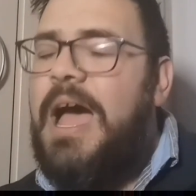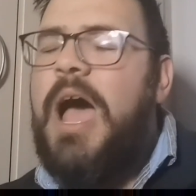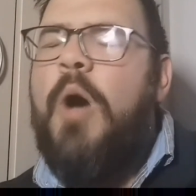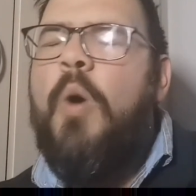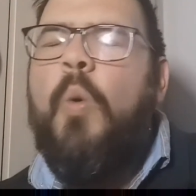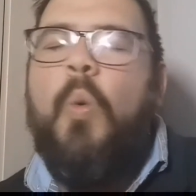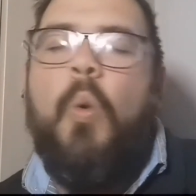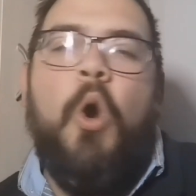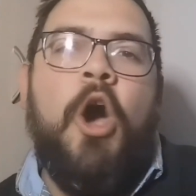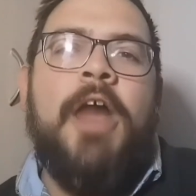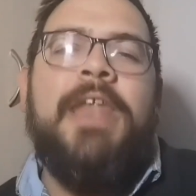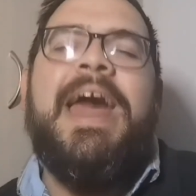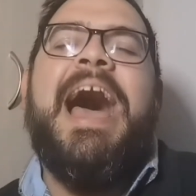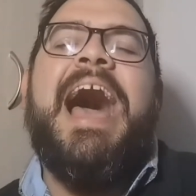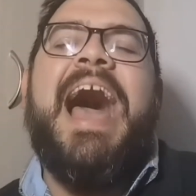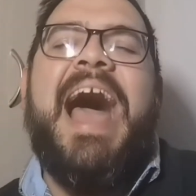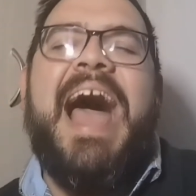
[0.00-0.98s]

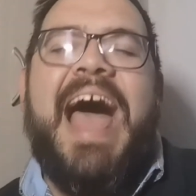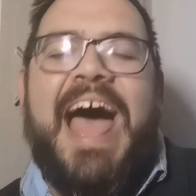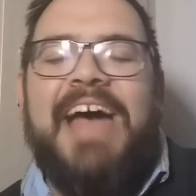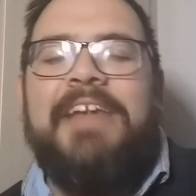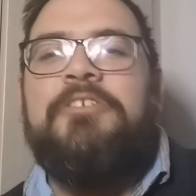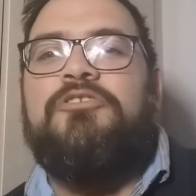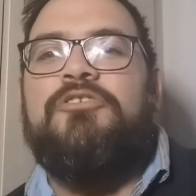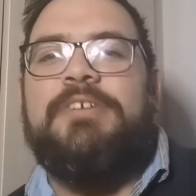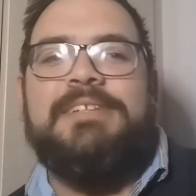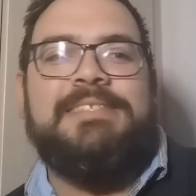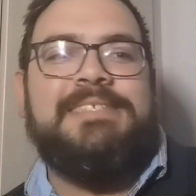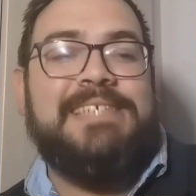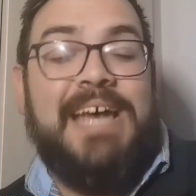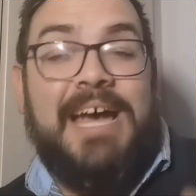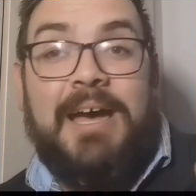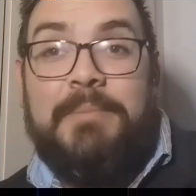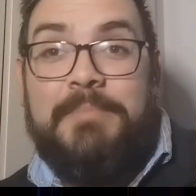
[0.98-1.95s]
100s
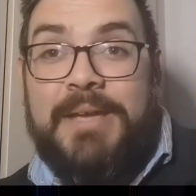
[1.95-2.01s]
I'm